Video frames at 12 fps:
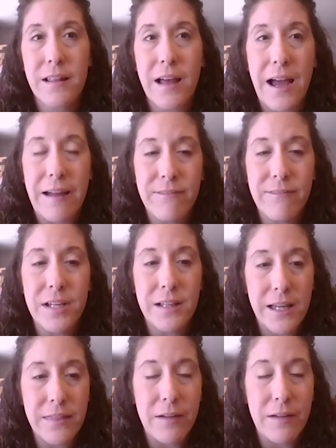I feel
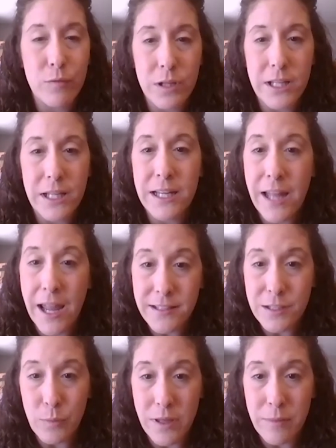like they've really
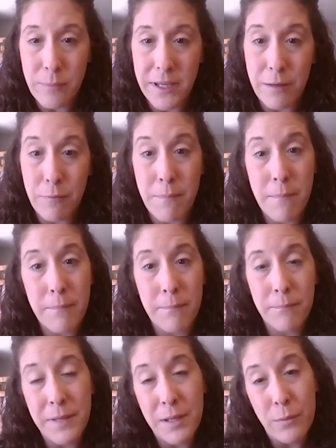connected with me and
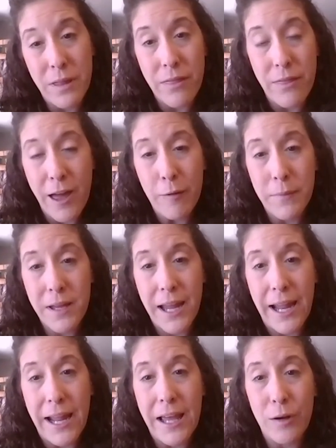me with them,
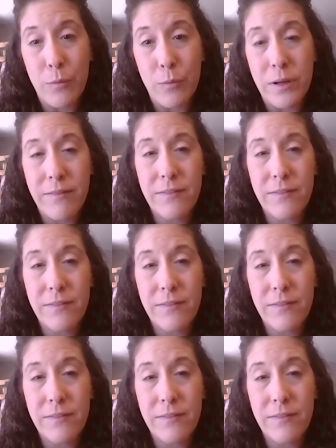and we've